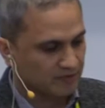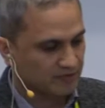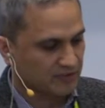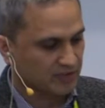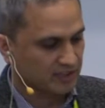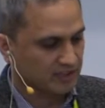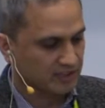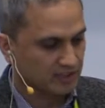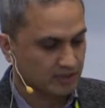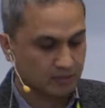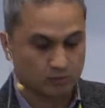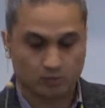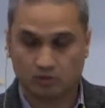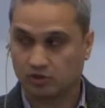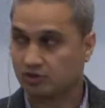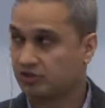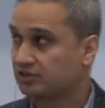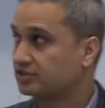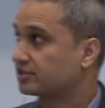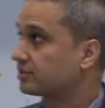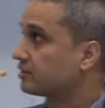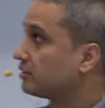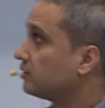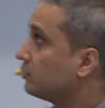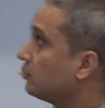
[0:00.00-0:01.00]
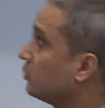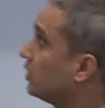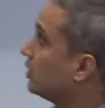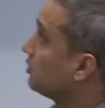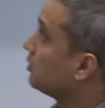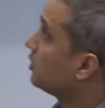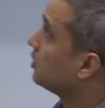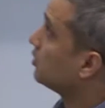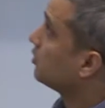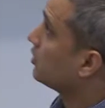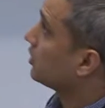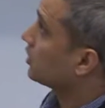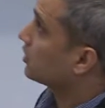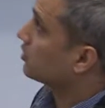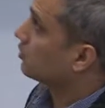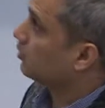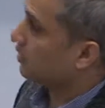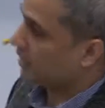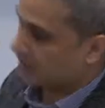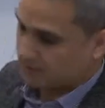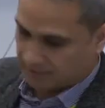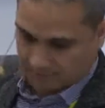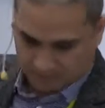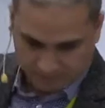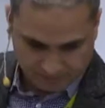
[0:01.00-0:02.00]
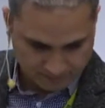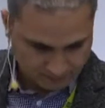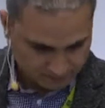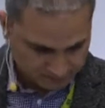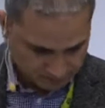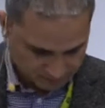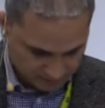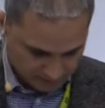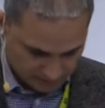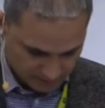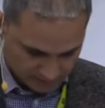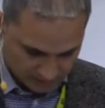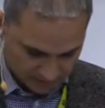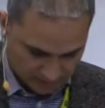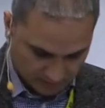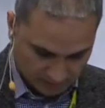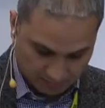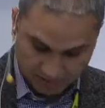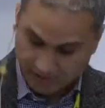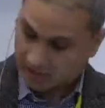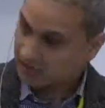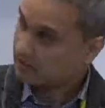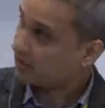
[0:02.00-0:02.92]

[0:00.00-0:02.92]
of the keywords where we work with. Am I